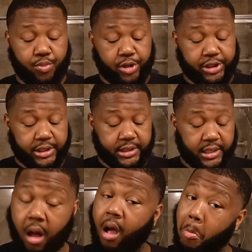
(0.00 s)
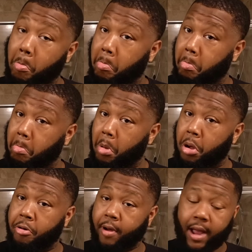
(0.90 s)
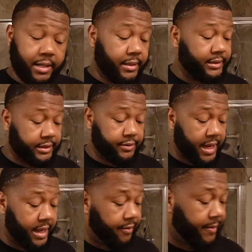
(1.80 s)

you brush your teeth. All right, let's do that.